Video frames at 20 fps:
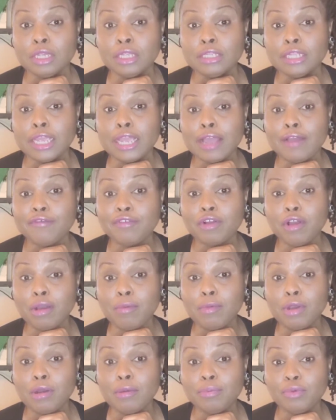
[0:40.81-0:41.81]
They have
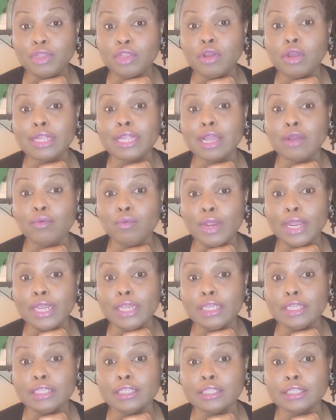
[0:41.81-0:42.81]
come up with other
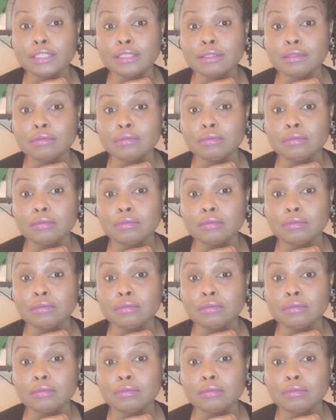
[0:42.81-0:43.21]
ways